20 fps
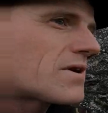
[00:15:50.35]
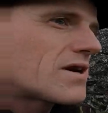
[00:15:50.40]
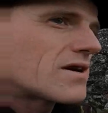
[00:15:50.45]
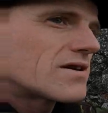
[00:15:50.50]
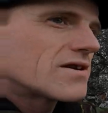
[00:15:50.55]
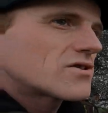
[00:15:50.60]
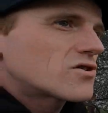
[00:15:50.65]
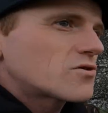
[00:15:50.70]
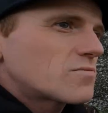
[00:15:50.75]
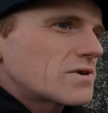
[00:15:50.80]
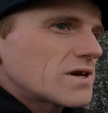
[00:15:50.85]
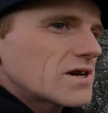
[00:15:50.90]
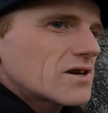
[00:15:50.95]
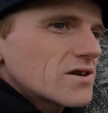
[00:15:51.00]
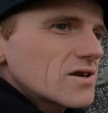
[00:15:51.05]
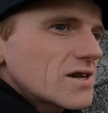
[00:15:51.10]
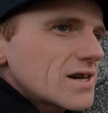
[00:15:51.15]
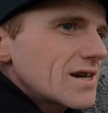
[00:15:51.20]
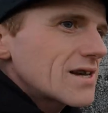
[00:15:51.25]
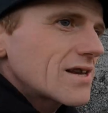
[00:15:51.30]
here. This would be a
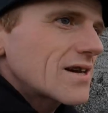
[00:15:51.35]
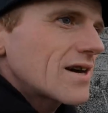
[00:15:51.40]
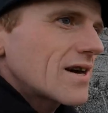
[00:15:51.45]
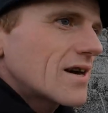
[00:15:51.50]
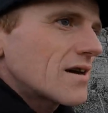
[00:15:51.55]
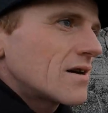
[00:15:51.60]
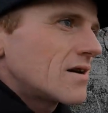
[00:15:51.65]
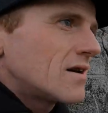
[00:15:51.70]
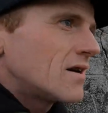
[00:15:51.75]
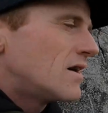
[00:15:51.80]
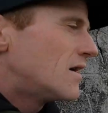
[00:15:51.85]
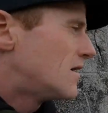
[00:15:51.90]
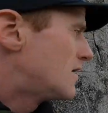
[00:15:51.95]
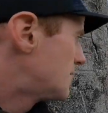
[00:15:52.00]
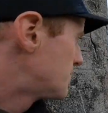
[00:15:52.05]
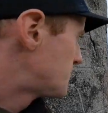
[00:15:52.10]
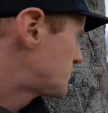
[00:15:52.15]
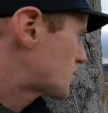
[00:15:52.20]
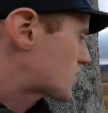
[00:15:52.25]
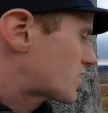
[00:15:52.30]
good area.
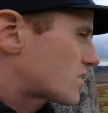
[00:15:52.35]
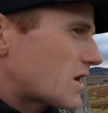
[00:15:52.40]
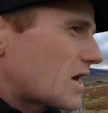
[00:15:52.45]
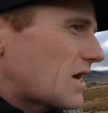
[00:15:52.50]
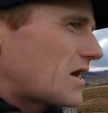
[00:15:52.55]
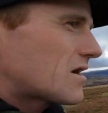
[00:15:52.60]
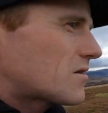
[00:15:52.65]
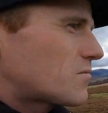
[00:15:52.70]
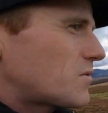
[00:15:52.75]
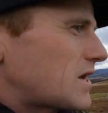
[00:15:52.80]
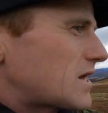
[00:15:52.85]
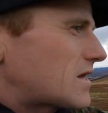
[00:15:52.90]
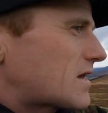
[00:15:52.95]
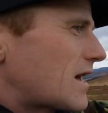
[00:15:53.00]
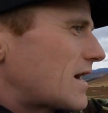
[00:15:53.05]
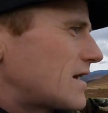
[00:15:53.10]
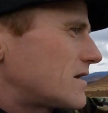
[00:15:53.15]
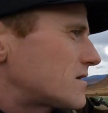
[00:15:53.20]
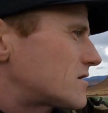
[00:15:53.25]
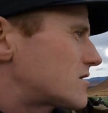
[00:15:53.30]
You could hire a wee
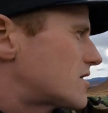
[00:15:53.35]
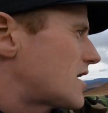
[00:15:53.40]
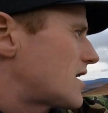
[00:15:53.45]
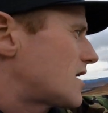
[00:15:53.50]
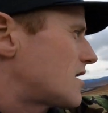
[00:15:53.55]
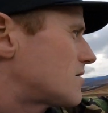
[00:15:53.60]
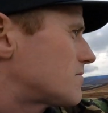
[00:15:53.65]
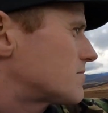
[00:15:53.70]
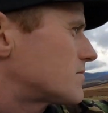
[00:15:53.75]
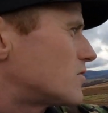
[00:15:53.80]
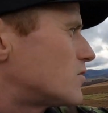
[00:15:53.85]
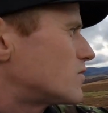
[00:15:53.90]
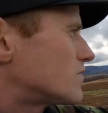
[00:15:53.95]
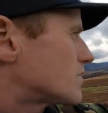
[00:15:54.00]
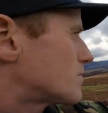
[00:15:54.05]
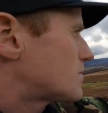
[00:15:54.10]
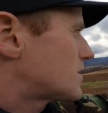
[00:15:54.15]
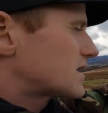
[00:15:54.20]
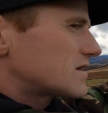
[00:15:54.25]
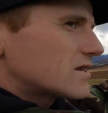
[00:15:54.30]
tent set up
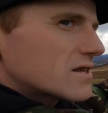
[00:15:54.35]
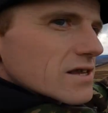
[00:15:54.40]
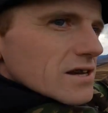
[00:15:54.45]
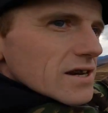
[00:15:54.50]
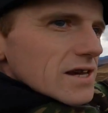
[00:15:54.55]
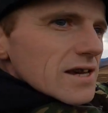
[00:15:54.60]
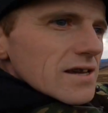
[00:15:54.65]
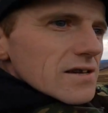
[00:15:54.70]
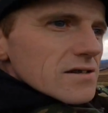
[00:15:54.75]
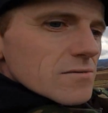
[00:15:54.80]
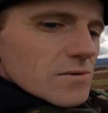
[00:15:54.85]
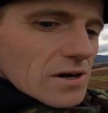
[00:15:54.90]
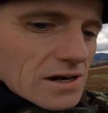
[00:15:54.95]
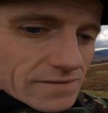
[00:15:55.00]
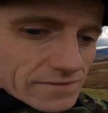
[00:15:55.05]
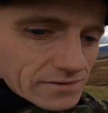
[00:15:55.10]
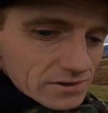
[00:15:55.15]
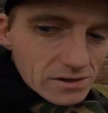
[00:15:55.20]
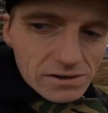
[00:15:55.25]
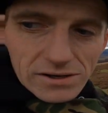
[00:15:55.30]
over by the trees or
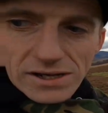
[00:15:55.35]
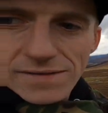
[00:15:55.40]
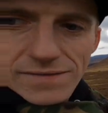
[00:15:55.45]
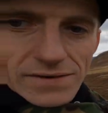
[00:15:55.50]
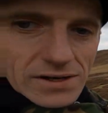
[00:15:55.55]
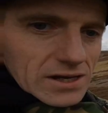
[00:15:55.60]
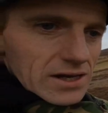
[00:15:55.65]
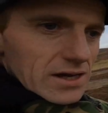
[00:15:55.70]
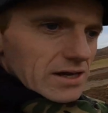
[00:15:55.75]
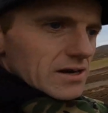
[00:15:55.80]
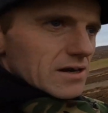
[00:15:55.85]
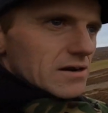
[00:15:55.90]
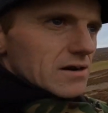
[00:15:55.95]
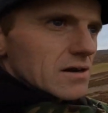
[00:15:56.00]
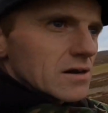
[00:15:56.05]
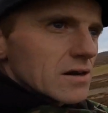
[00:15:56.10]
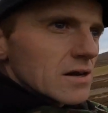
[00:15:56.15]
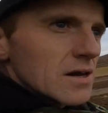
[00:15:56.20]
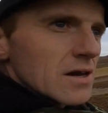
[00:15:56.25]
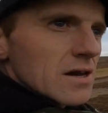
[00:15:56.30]
whatever, or even here
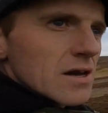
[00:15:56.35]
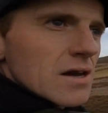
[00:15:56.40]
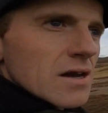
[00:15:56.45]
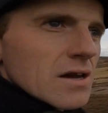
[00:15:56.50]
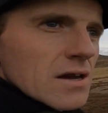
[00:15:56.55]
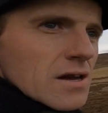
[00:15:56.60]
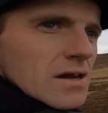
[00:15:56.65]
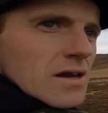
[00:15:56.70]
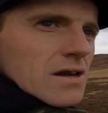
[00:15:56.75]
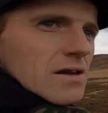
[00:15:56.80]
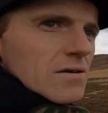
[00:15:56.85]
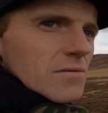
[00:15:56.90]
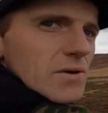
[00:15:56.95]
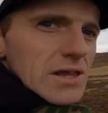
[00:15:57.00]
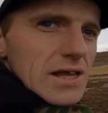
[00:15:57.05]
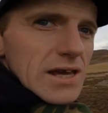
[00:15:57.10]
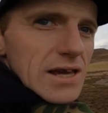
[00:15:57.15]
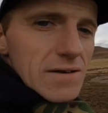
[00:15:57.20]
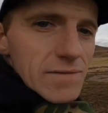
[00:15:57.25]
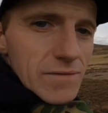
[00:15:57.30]
with
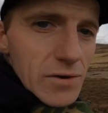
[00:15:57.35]
the